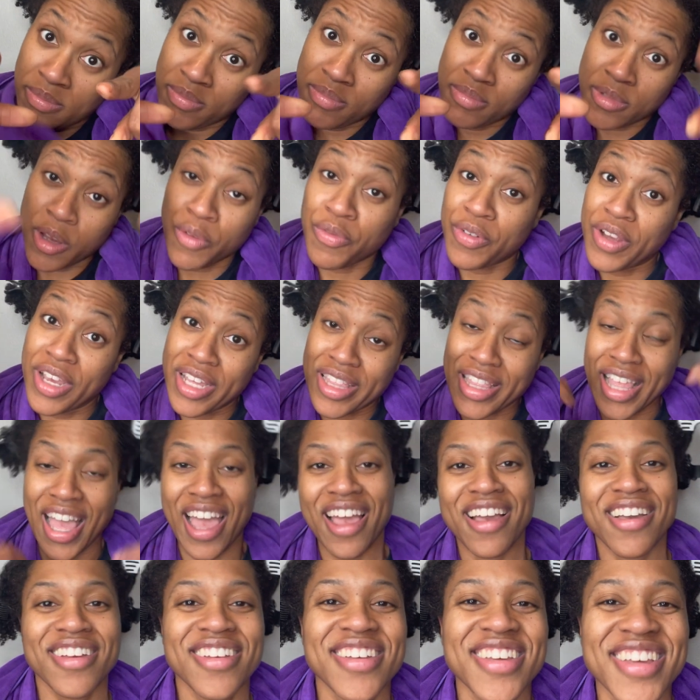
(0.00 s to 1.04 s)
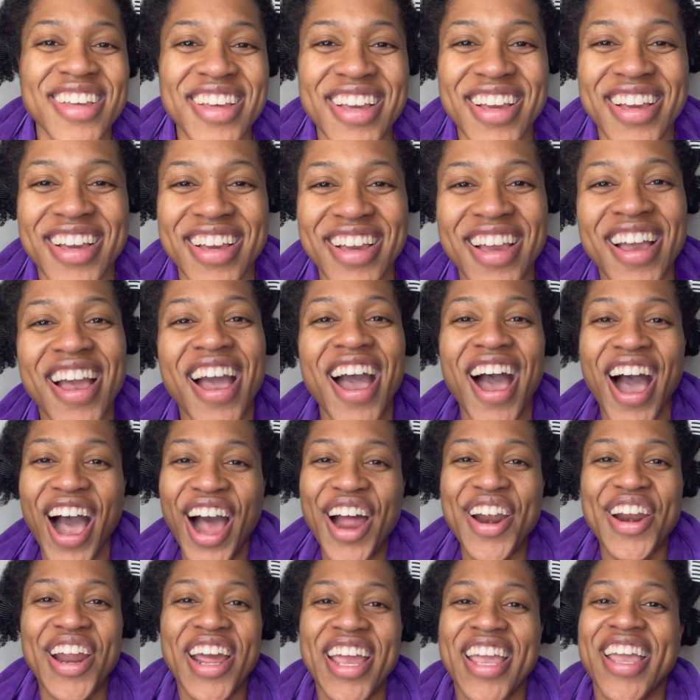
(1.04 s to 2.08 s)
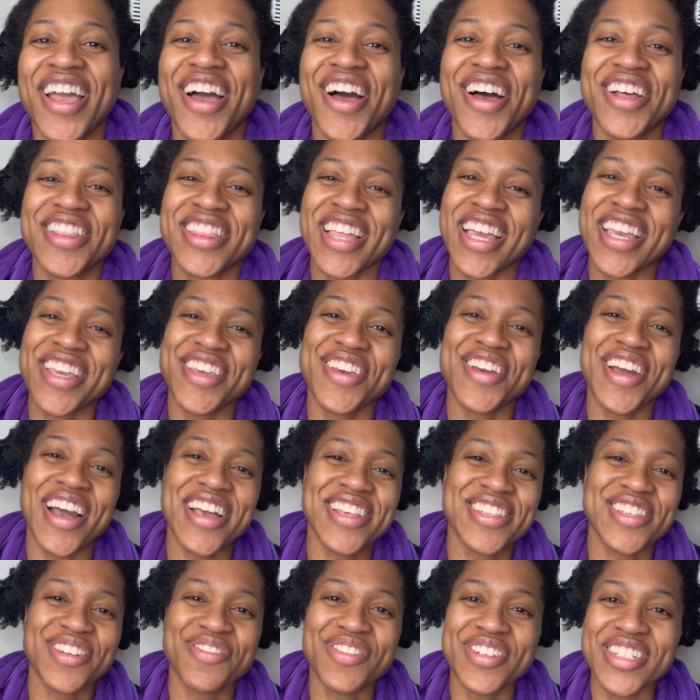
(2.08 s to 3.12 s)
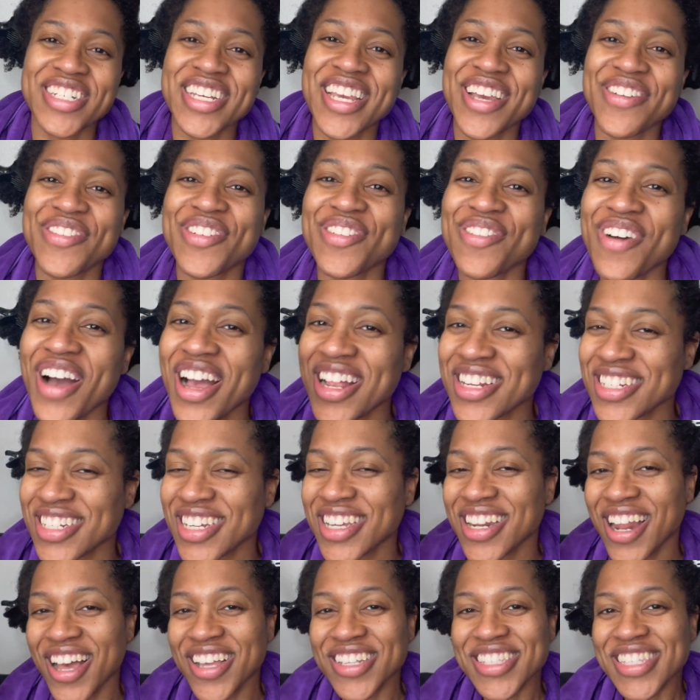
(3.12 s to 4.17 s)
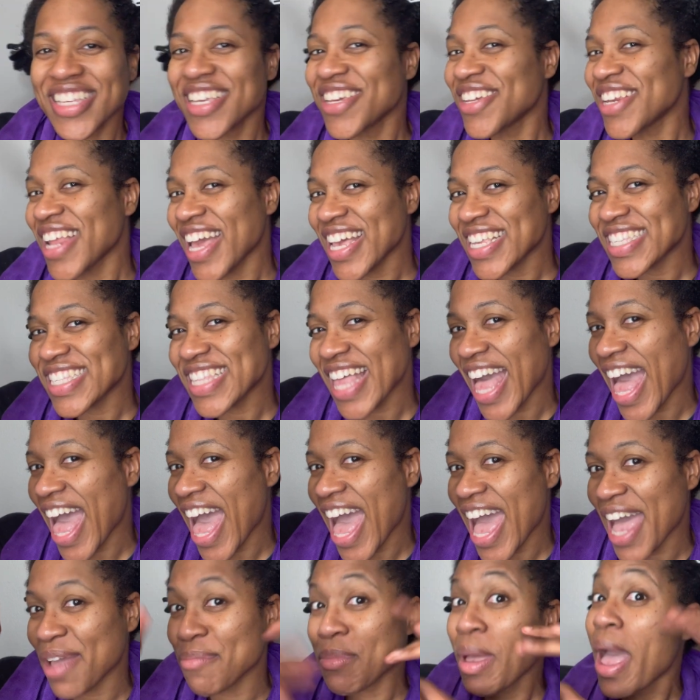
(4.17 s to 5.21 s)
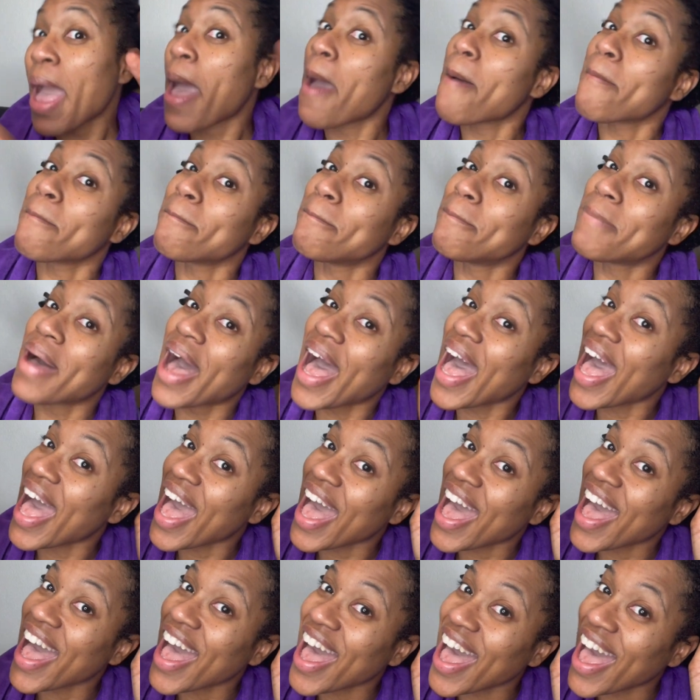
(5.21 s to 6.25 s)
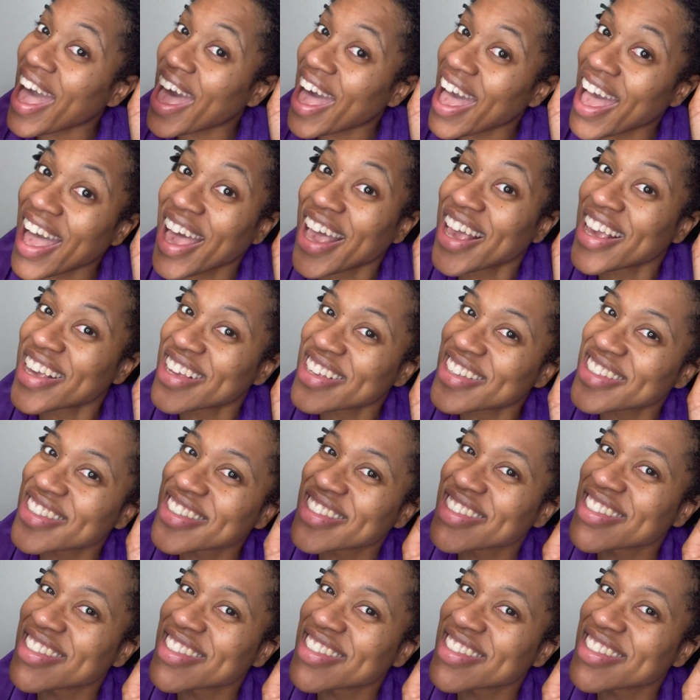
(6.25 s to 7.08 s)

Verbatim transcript: Don't forget that. All right, y'all. Thank you guys so much again for watching. I'll see you next time. Bye.